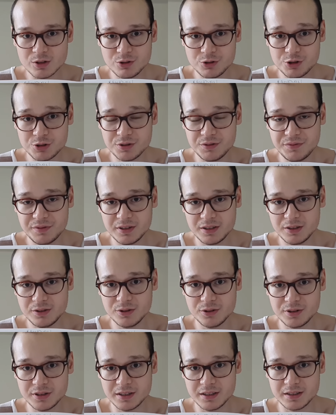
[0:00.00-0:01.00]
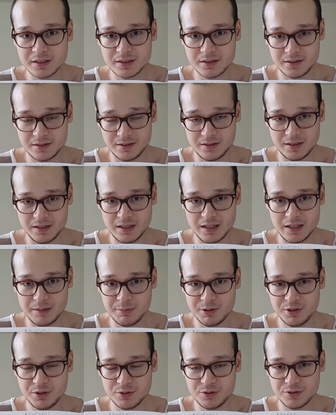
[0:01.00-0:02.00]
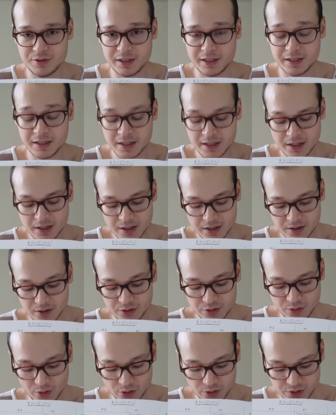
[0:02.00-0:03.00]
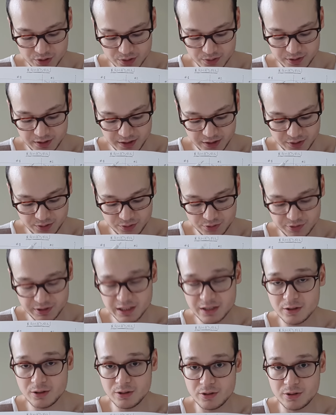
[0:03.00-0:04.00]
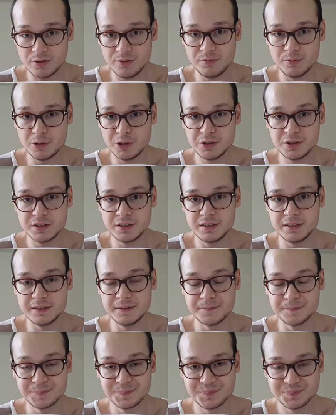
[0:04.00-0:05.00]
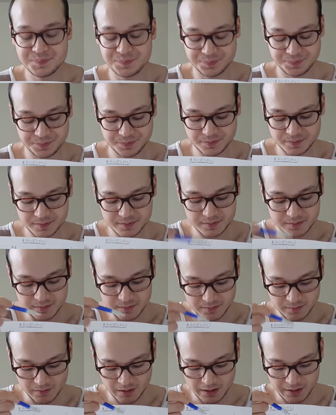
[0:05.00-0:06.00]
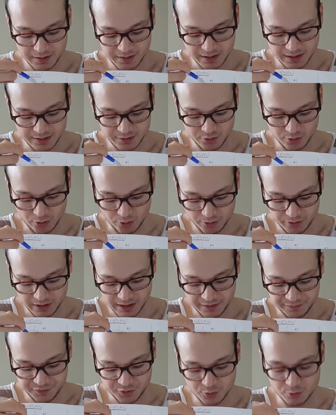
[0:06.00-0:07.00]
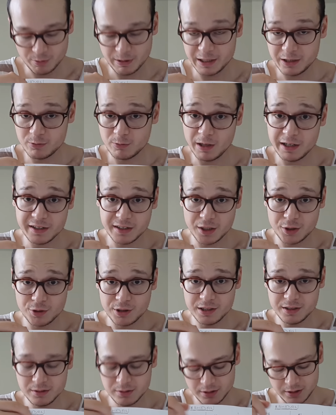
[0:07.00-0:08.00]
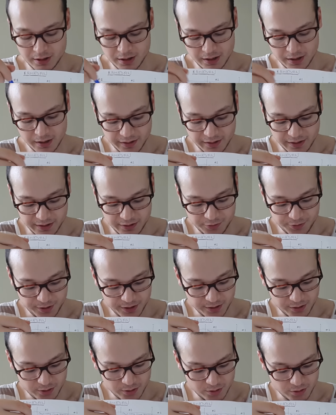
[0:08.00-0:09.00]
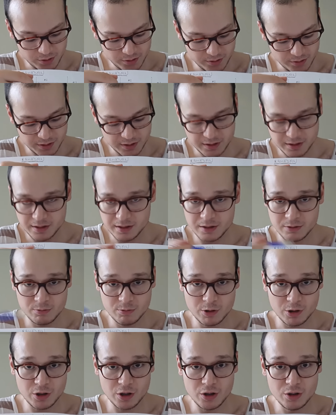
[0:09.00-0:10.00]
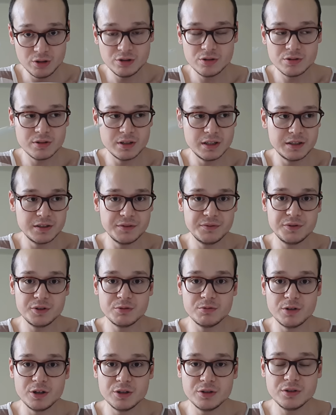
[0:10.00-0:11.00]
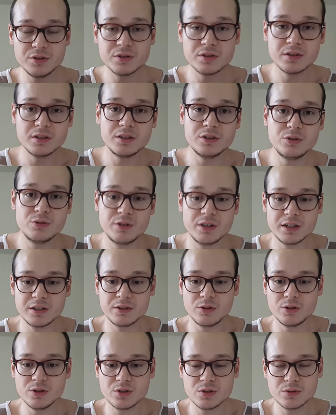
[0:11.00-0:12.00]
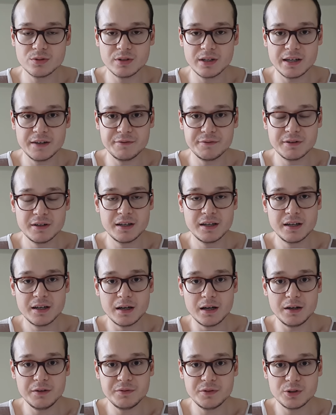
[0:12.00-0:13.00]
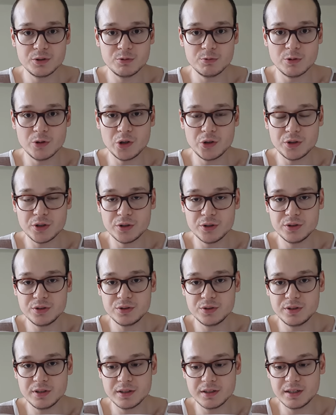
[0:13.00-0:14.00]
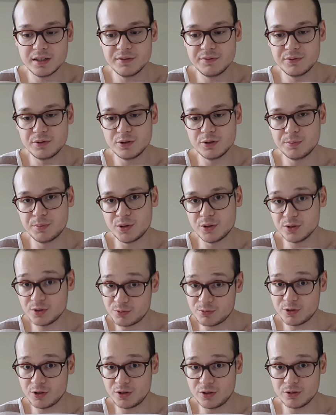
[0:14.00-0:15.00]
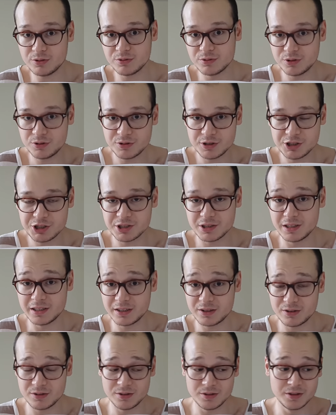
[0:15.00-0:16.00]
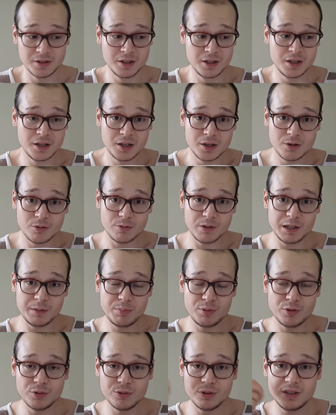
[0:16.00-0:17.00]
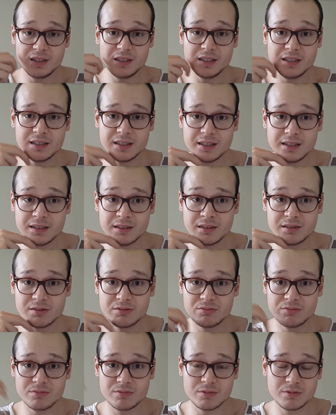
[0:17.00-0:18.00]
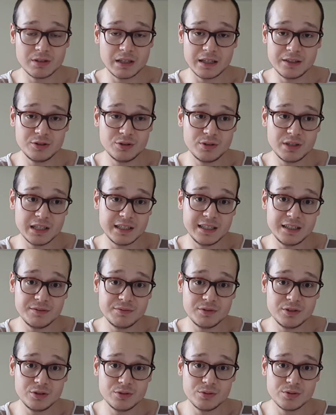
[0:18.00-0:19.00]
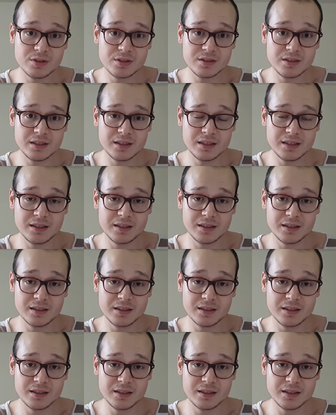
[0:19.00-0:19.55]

good and able to train. You also need to drink a lot of water here. Then you only have to wait 1 hour. Then you can go and work out, and if you want, you can also have. After you work out, you can have your post-workout nutrition, like your whey protein, and you can even use